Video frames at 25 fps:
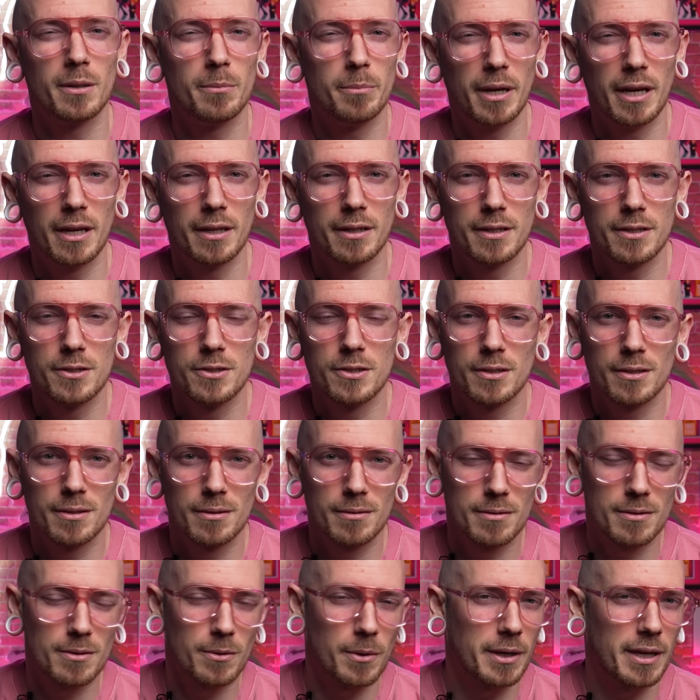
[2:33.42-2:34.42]
in a bandage,
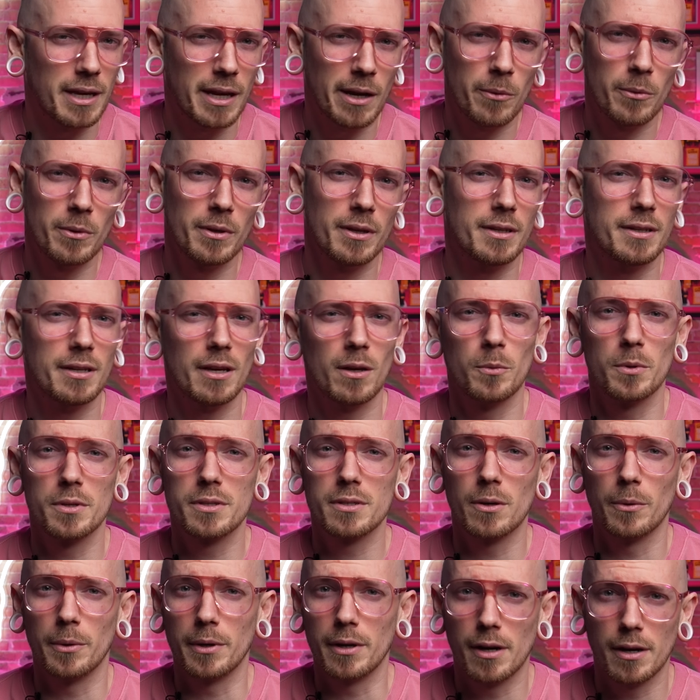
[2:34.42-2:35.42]
so I can't really tell
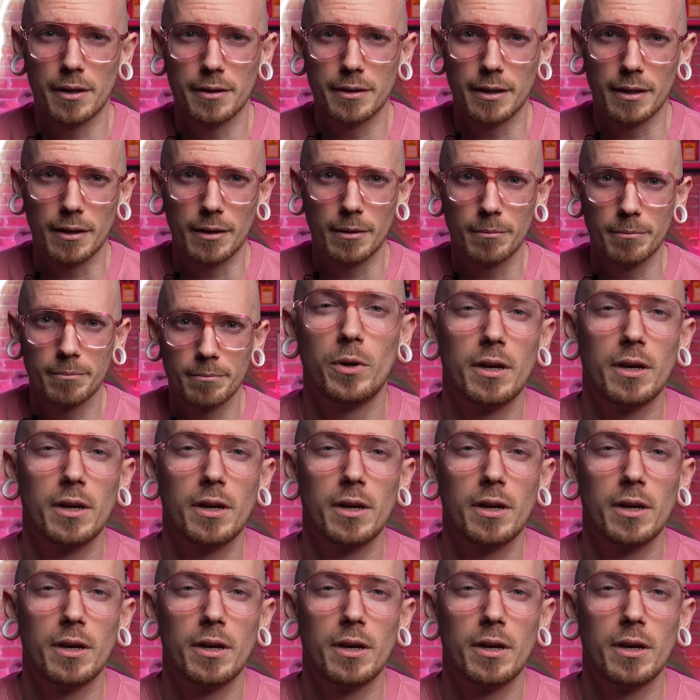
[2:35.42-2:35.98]
what's going on there.